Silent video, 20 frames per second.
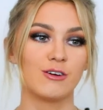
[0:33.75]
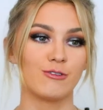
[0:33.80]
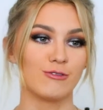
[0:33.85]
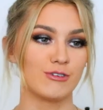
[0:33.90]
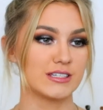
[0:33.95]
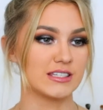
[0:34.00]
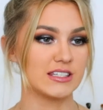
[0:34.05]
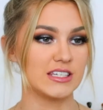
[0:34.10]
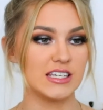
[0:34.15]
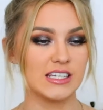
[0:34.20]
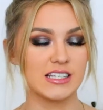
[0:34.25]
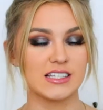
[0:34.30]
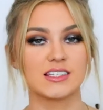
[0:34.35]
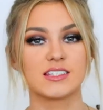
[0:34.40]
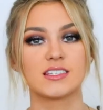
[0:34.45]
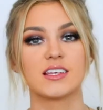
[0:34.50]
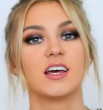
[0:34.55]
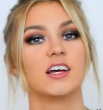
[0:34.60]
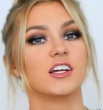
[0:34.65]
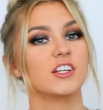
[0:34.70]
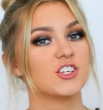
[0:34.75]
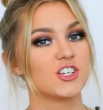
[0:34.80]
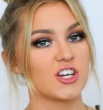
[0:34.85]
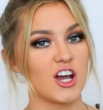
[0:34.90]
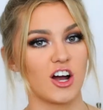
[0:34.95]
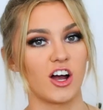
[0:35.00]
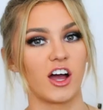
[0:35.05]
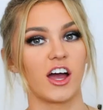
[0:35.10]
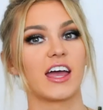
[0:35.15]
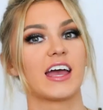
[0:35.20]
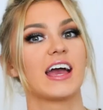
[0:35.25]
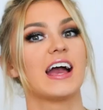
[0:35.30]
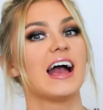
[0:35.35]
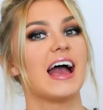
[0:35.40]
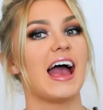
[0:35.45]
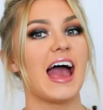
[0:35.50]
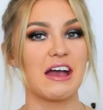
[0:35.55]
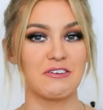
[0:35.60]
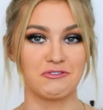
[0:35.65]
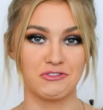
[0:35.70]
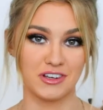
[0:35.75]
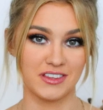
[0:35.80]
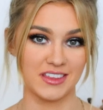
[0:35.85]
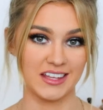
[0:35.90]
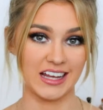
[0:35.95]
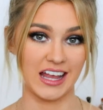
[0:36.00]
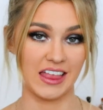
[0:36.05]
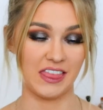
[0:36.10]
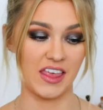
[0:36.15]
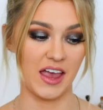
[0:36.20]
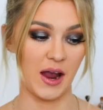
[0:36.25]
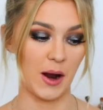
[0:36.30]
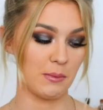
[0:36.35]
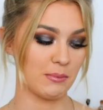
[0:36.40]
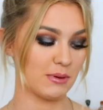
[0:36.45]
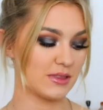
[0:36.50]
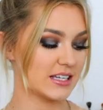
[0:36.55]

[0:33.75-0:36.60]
receipts, junk, everything in there.